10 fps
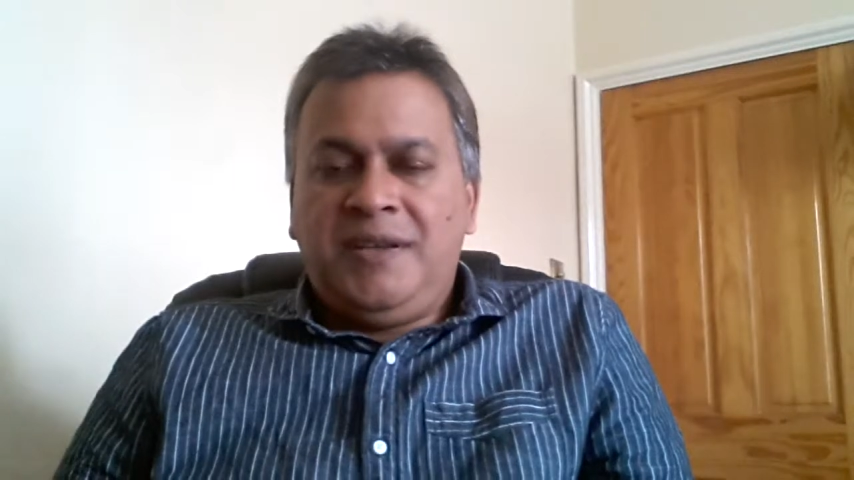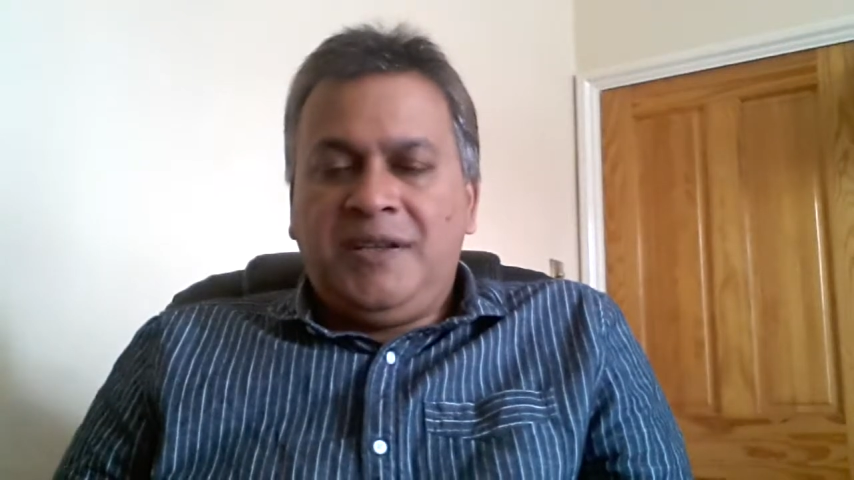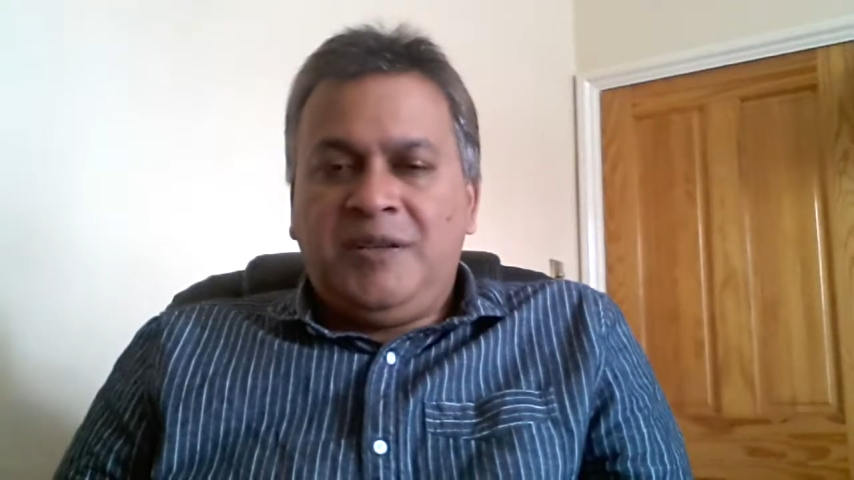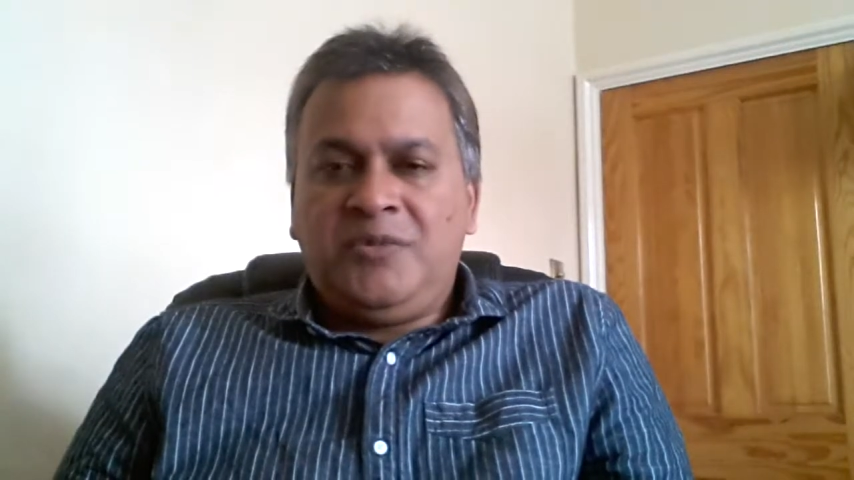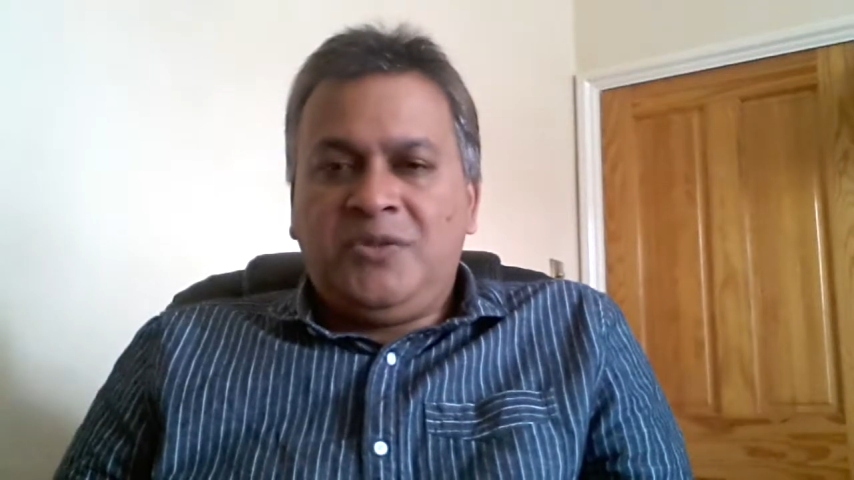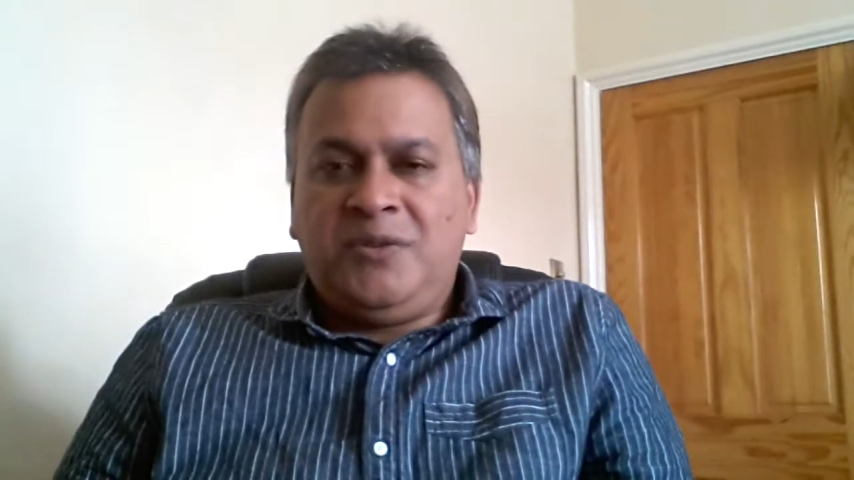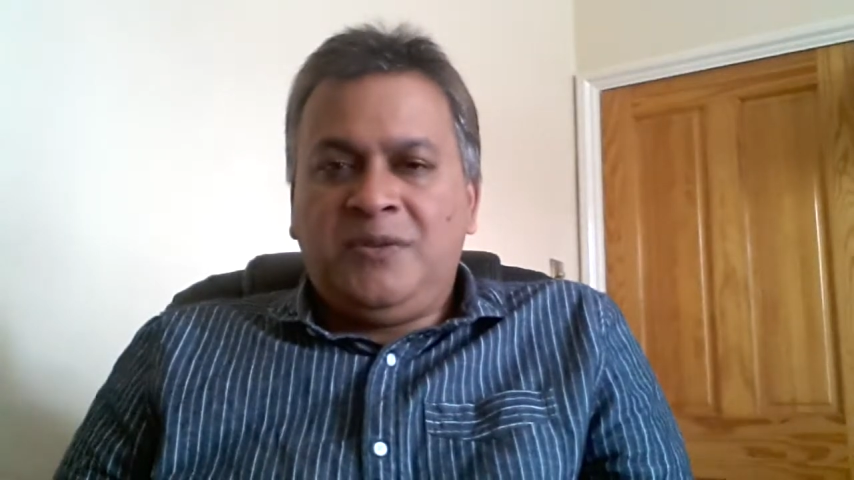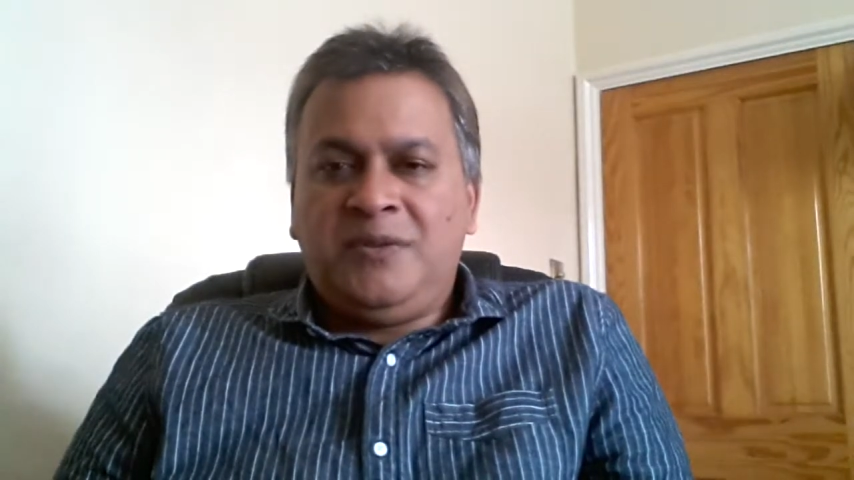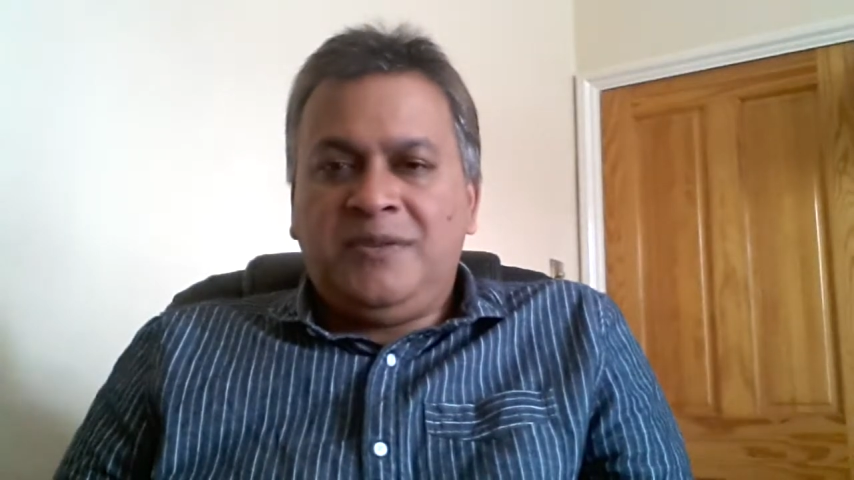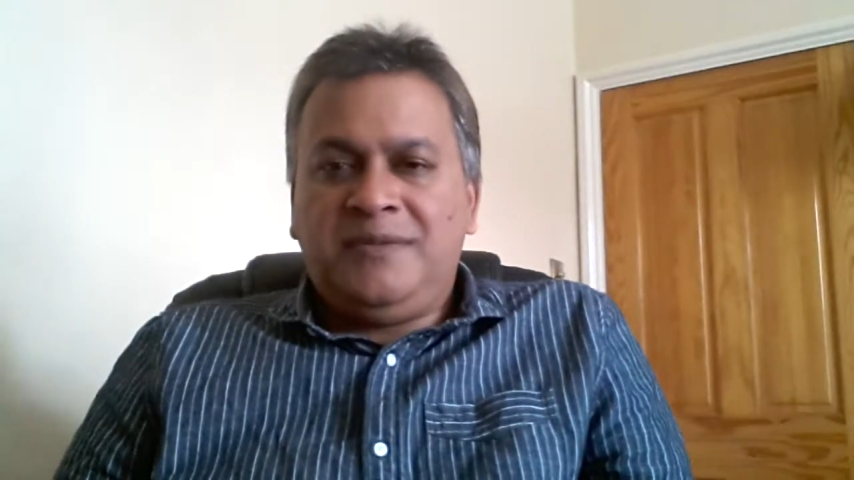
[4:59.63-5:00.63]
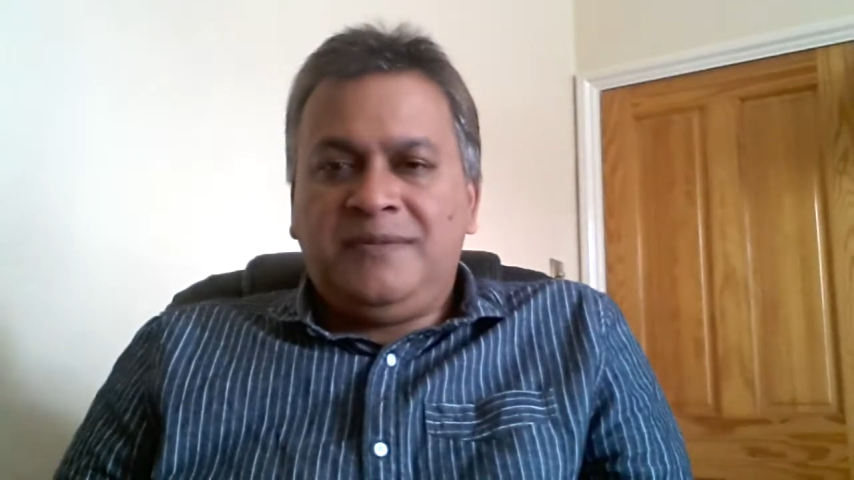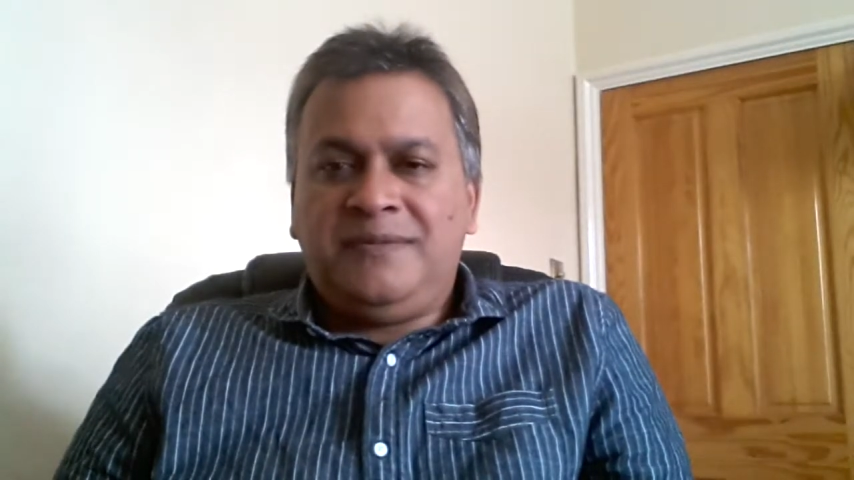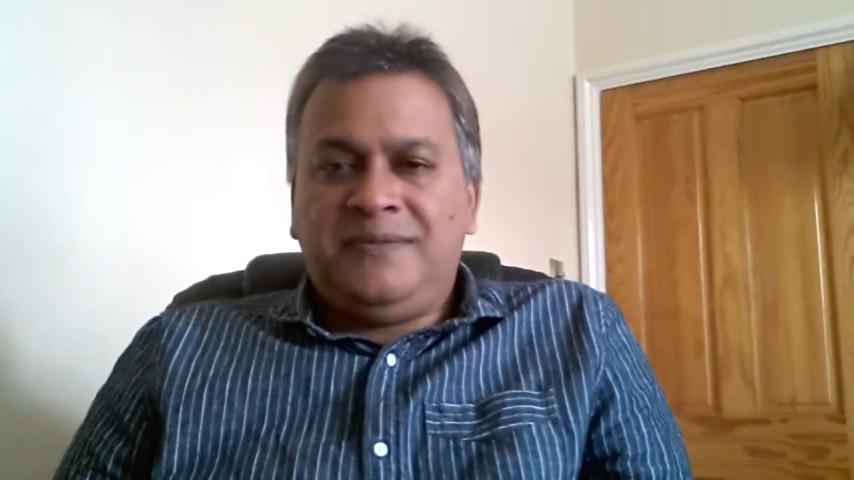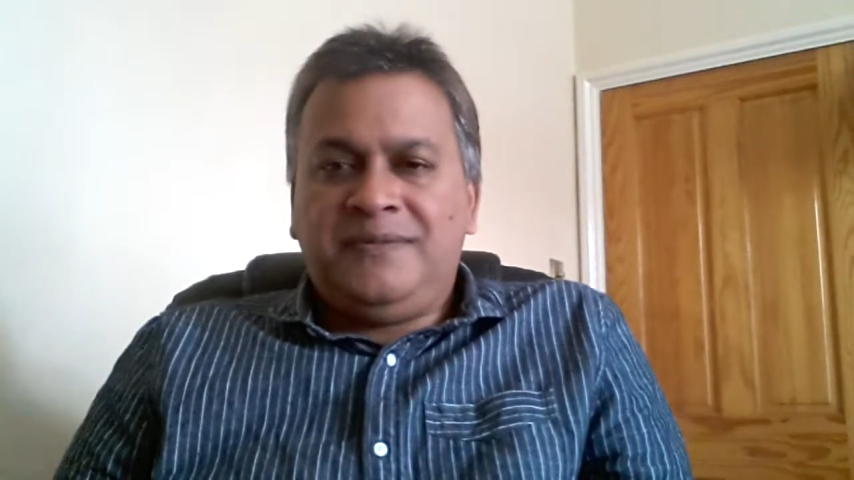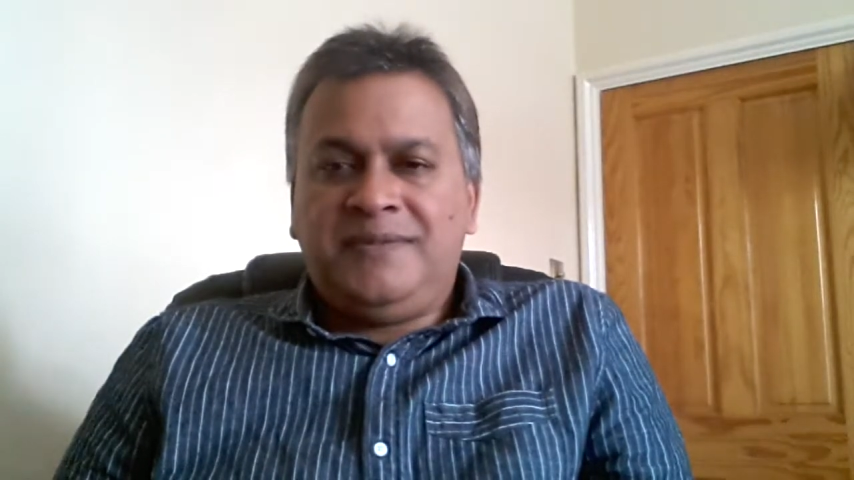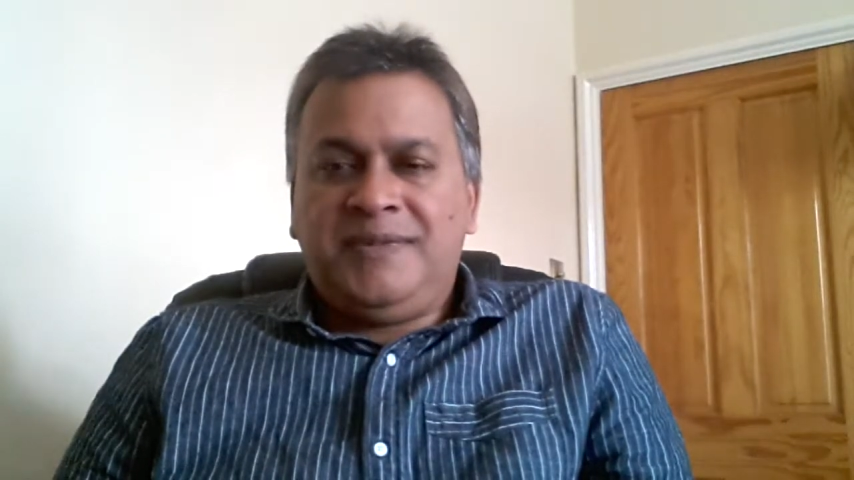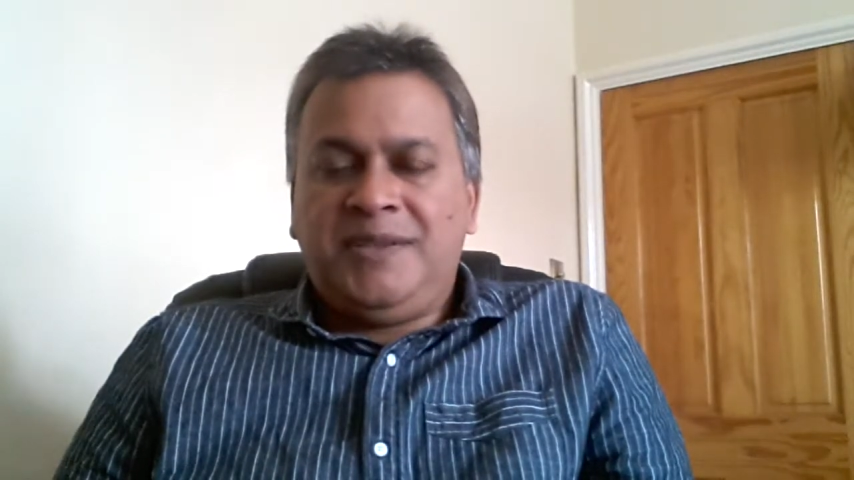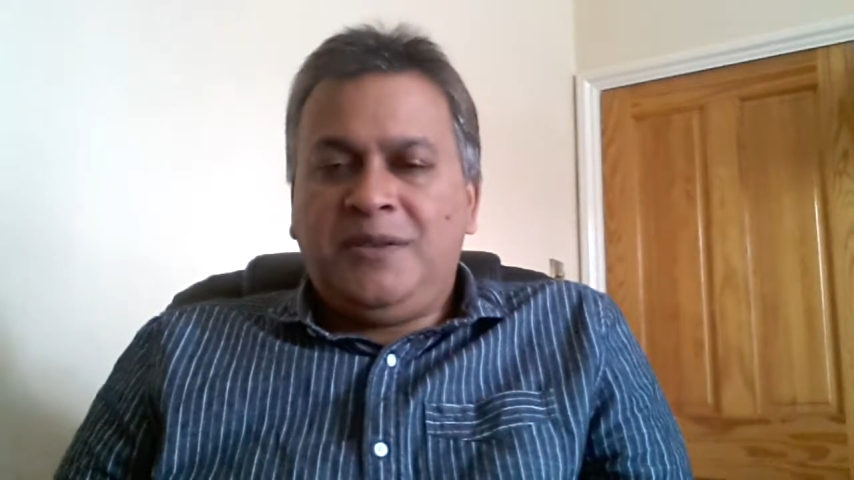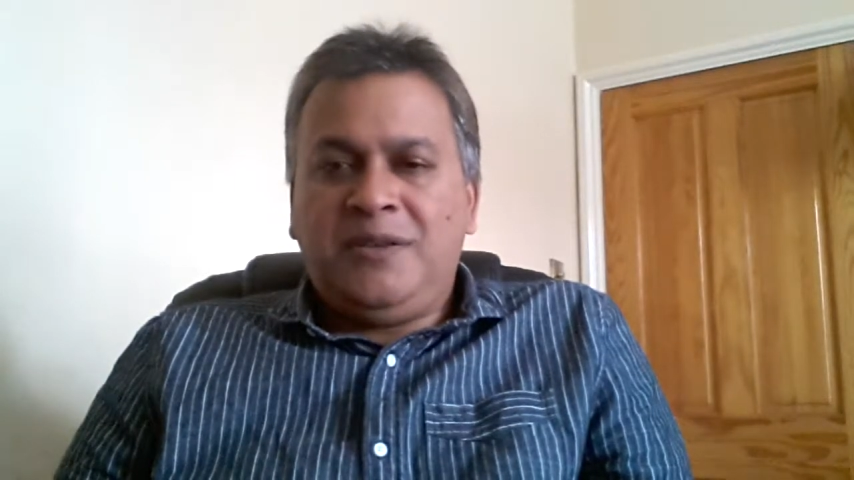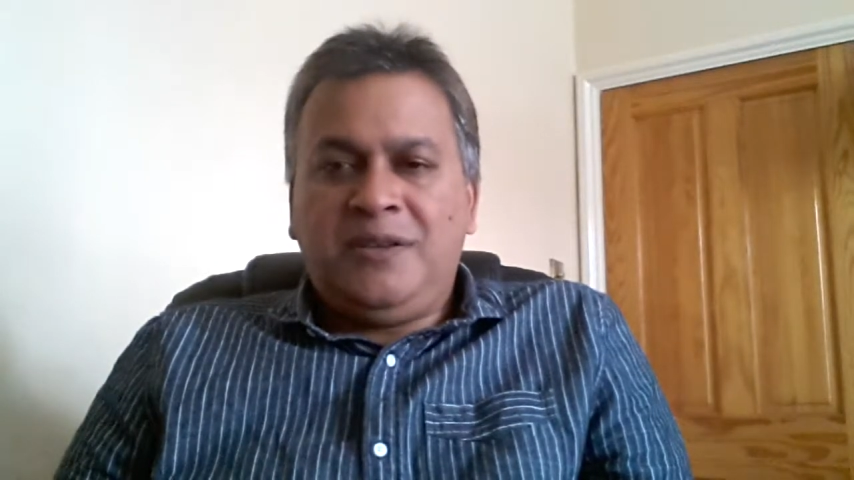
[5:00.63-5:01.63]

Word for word: and I'm sure you're